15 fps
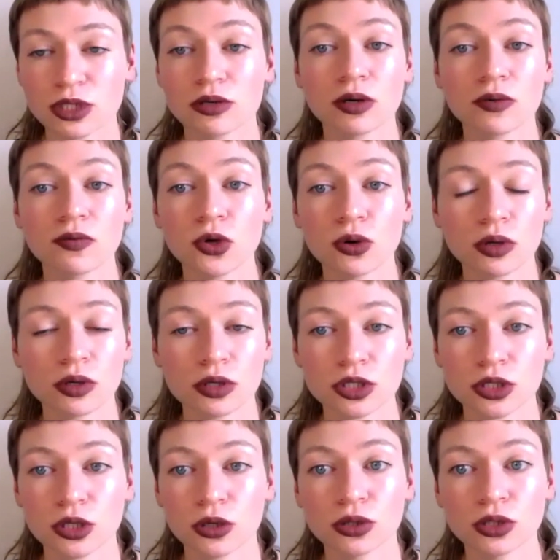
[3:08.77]
review and
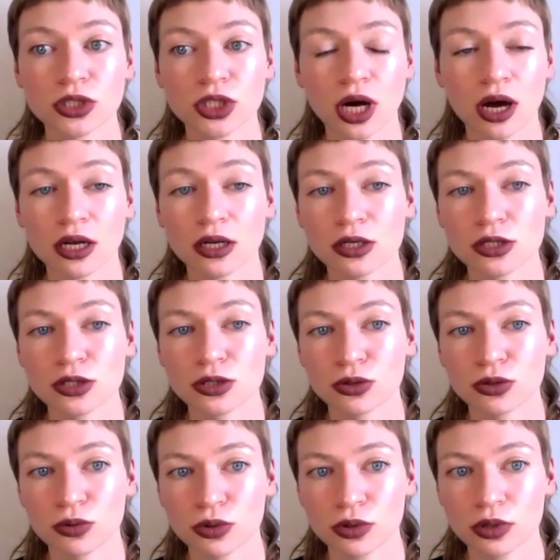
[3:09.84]
research, I understood
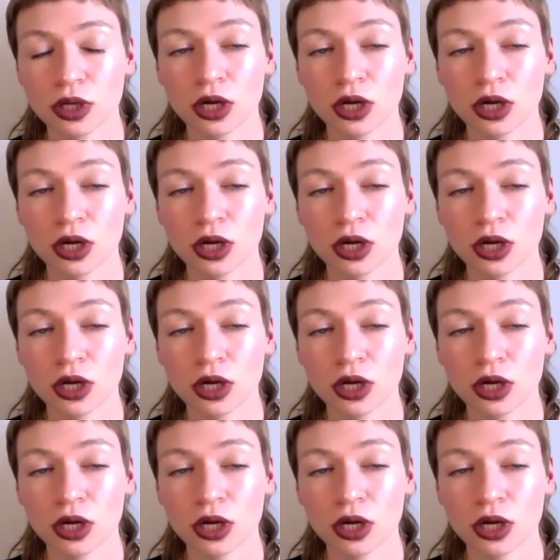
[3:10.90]
what